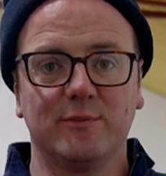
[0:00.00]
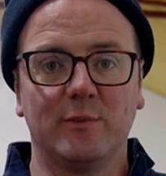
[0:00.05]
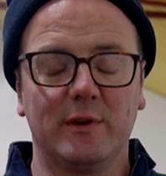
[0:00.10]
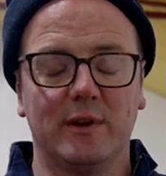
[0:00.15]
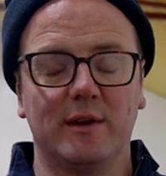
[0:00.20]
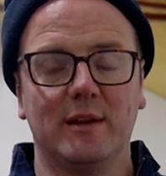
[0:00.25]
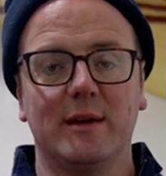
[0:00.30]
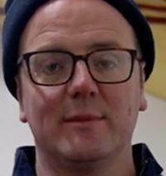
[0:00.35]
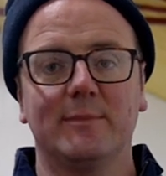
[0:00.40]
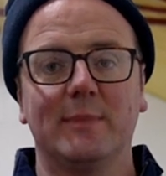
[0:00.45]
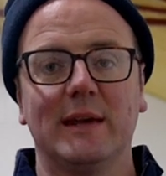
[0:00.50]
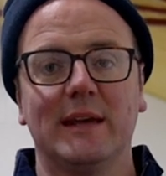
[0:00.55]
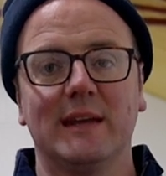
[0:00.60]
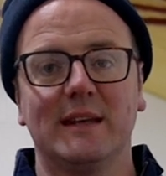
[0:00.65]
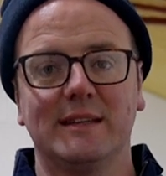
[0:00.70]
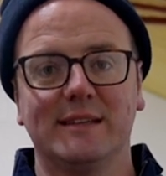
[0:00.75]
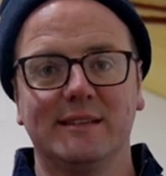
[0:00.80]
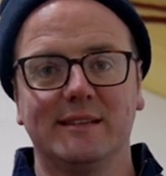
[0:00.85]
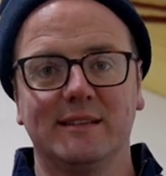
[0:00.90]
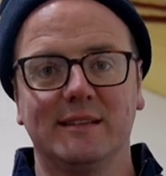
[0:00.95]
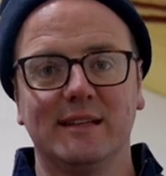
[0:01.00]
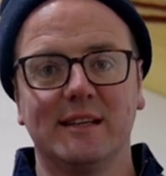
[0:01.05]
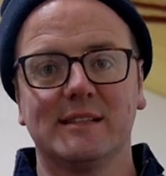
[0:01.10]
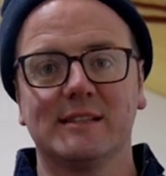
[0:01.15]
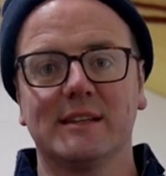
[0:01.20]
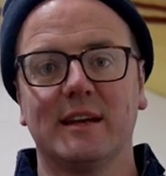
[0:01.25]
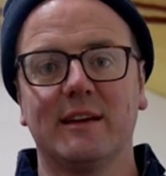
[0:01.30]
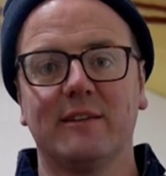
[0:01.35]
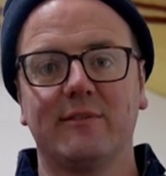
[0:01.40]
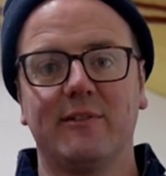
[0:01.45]
whether that be
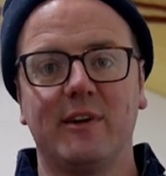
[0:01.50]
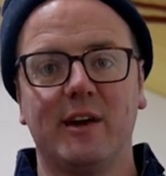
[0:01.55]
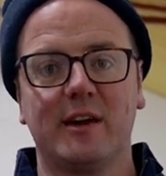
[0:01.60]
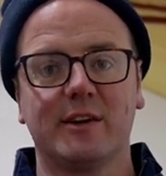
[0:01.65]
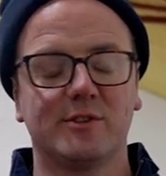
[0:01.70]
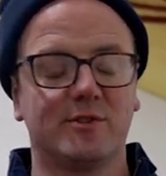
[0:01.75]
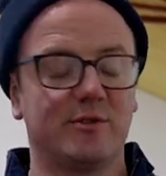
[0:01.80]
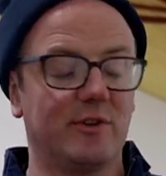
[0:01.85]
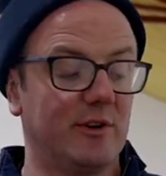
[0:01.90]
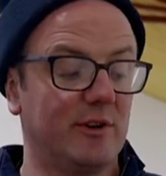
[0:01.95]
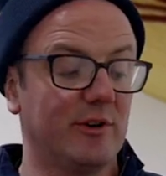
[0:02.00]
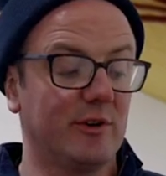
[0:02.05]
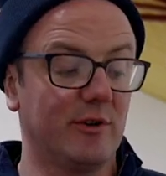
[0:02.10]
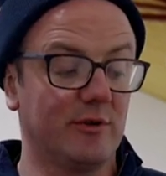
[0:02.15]
Yeast Life Extra